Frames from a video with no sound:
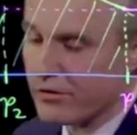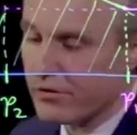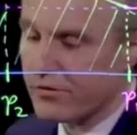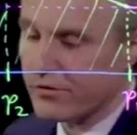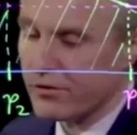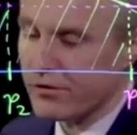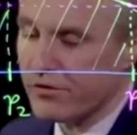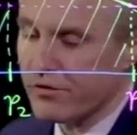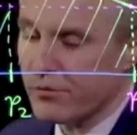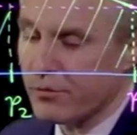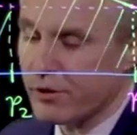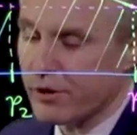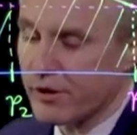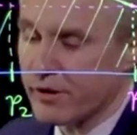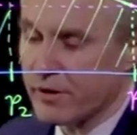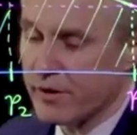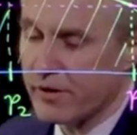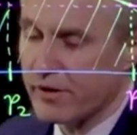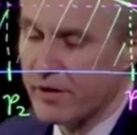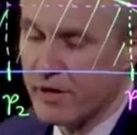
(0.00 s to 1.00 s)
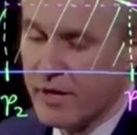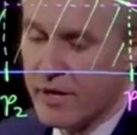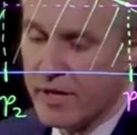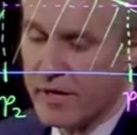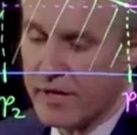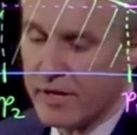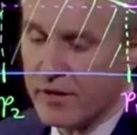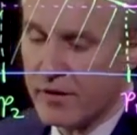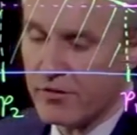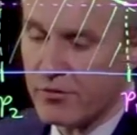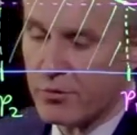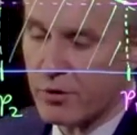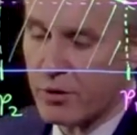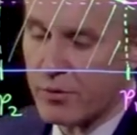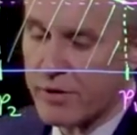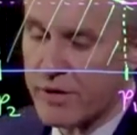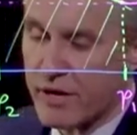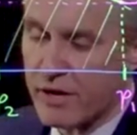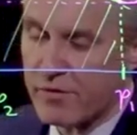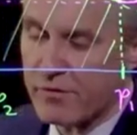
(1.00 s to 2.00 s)
the first one is where
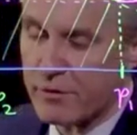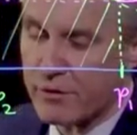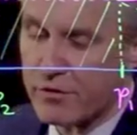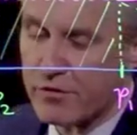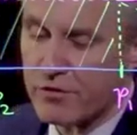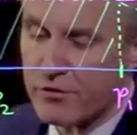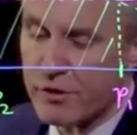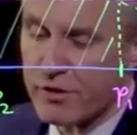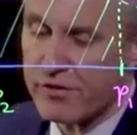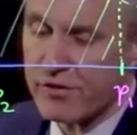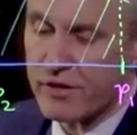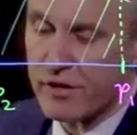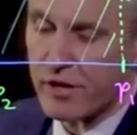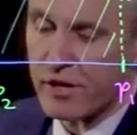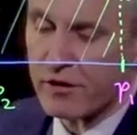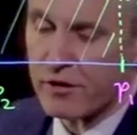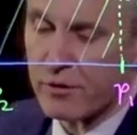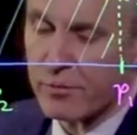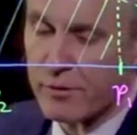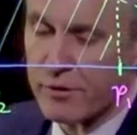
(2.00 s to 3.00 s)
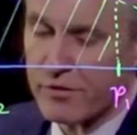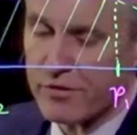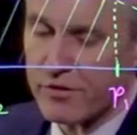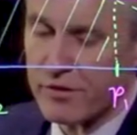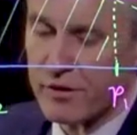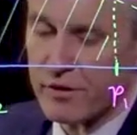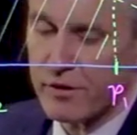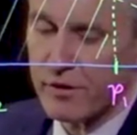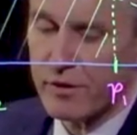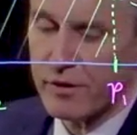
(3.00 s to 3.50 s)
we have restricted occupancy.